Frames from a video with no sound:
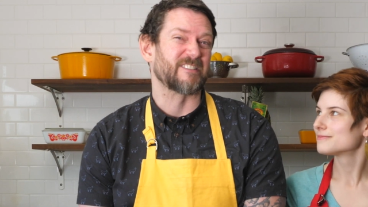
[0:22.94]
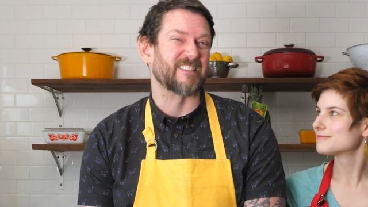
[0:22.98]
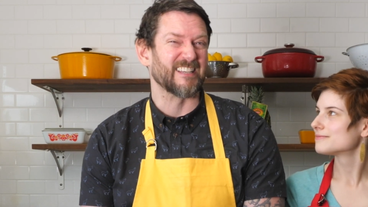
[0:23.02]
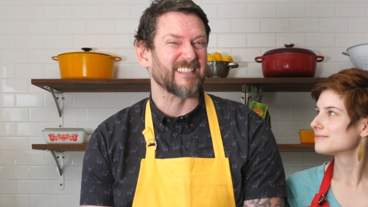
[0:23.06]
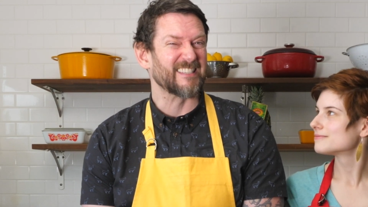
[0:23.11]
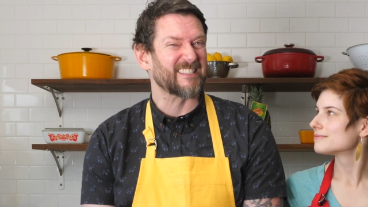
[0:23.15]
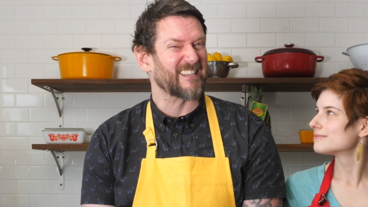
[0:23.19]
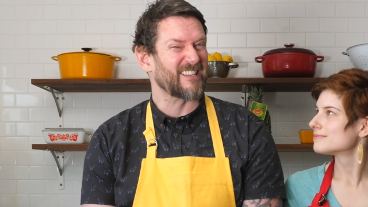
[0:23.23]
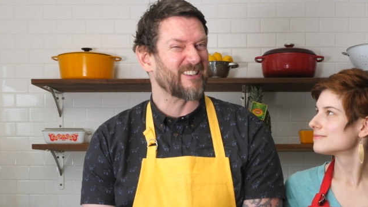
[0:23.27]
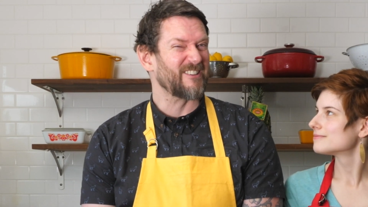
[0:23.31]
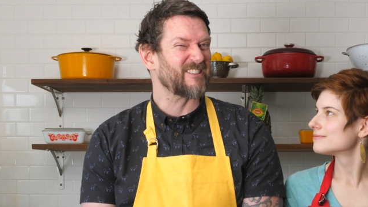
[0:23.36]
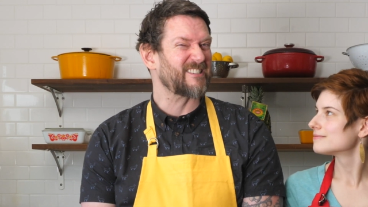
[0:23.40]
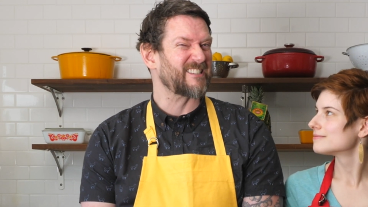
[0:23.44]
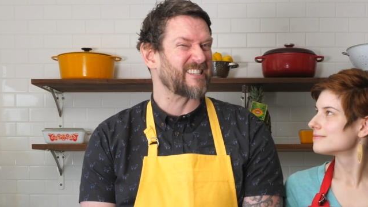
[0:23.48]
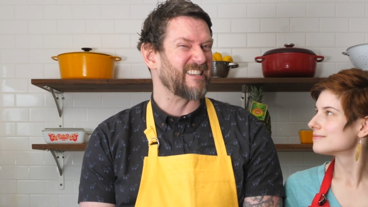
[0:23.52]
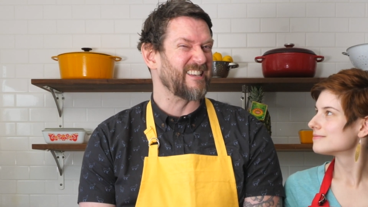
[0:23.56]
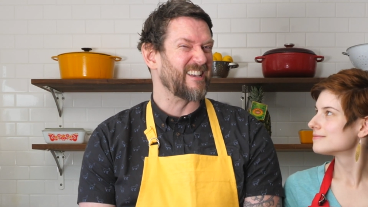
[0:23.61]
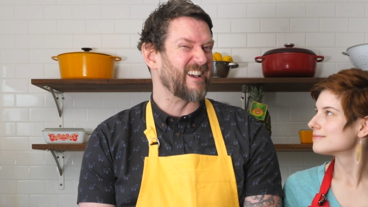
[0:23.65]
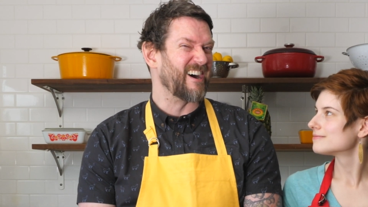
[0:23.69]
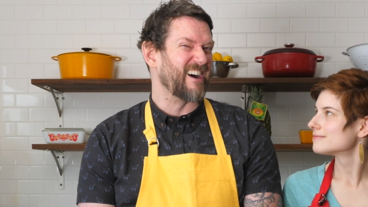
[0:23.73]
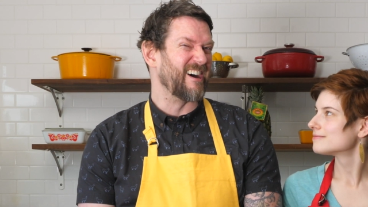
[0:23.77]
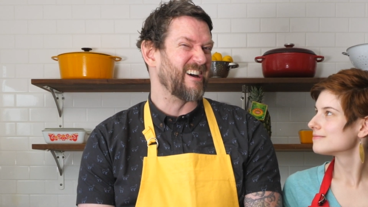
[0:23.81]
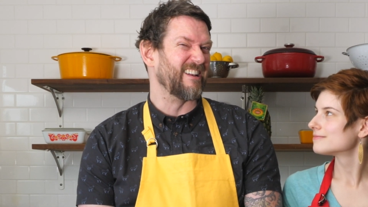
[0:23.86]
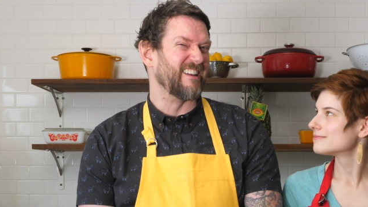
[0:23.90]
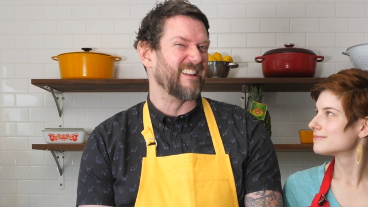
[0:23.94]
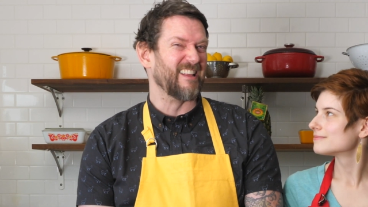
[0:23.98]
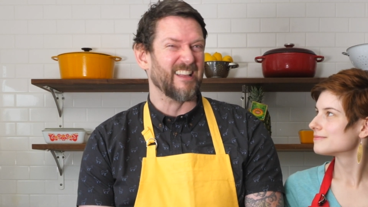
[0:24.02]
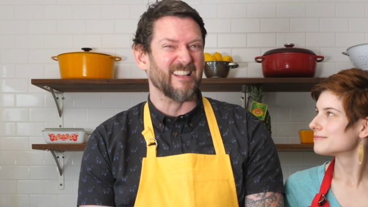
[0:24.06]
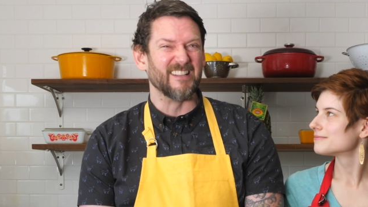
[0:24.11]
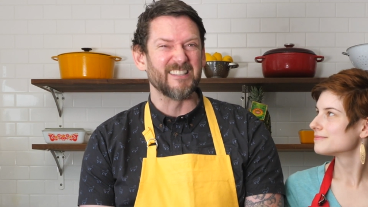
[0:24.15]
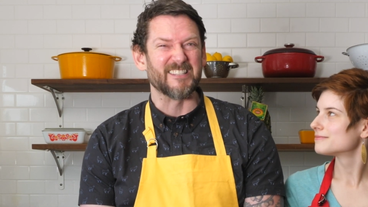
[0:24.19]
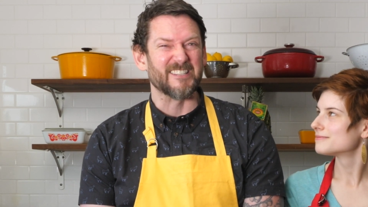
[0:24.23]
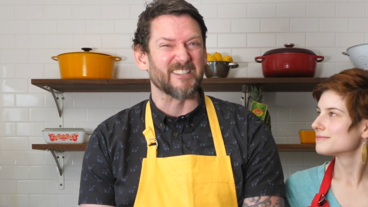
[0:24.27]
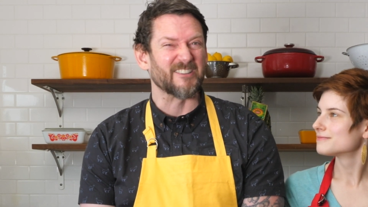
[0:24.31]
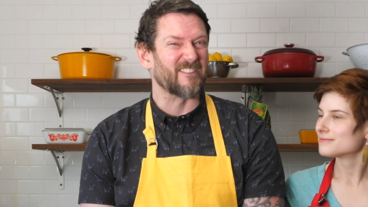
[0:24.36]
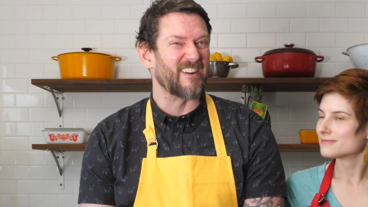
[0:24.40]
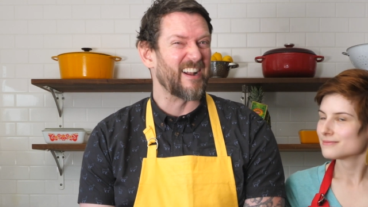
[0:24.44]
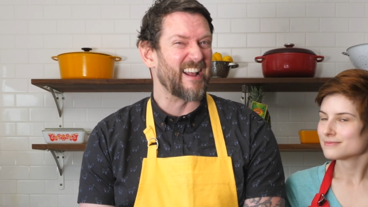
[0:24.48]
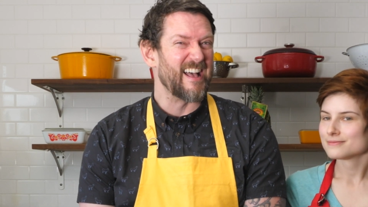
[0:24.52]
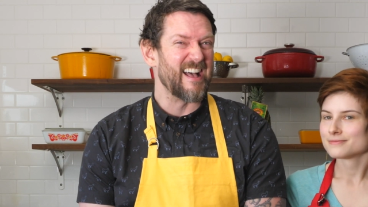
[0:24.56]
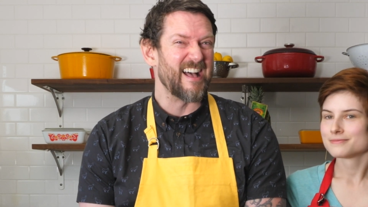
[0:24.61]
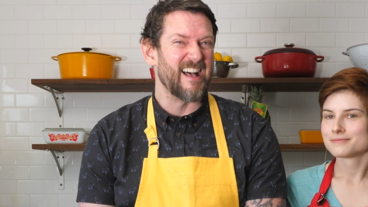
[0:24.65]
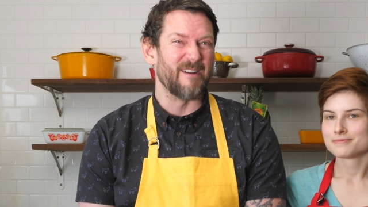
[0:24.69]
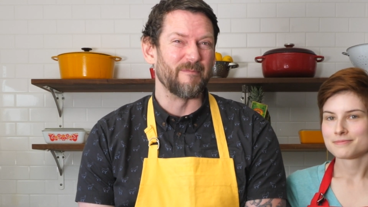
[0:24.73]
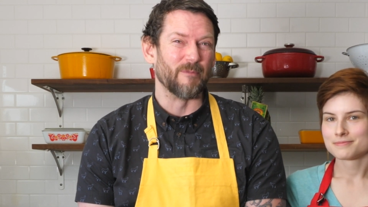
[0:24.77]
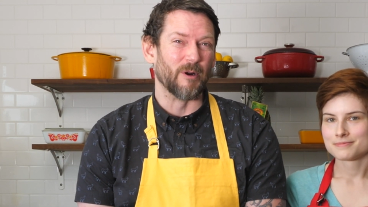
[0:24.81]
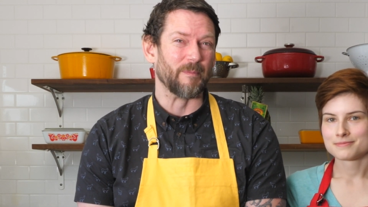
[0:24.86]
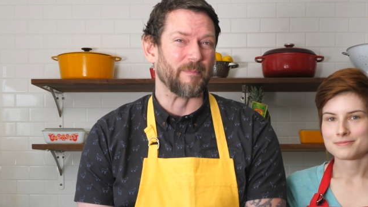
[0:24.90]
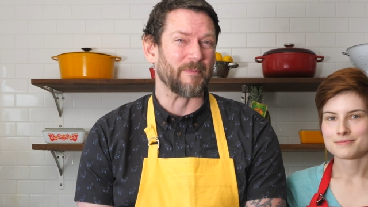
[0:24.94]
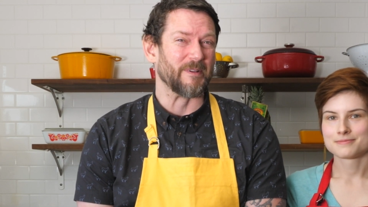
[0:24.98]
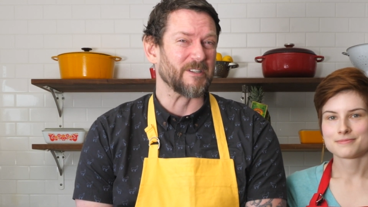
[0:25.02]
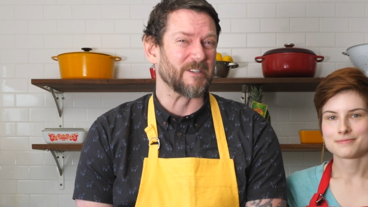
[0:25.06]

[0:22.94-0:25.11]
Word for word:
Speaker 1: those things that you see on Instagram or